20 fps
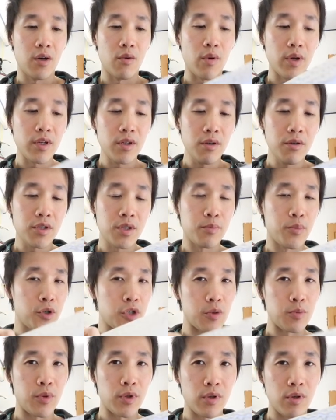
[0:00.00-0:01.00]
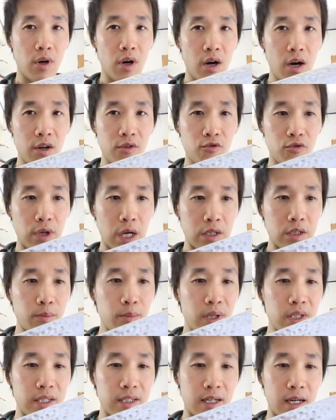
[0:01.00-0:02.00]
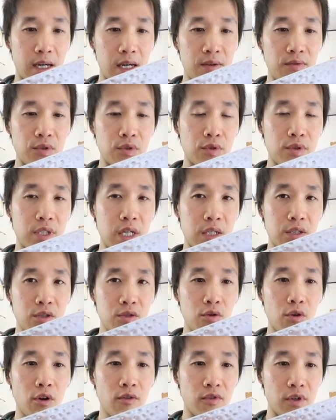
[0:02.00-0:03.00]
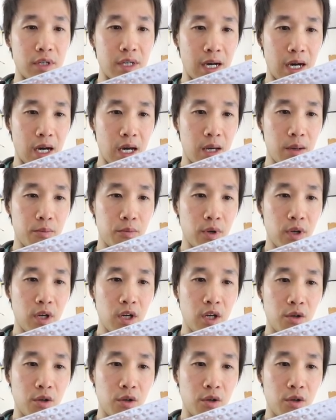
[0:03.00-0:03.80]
When you use a push and pull on rounded belly knives, you tend to over time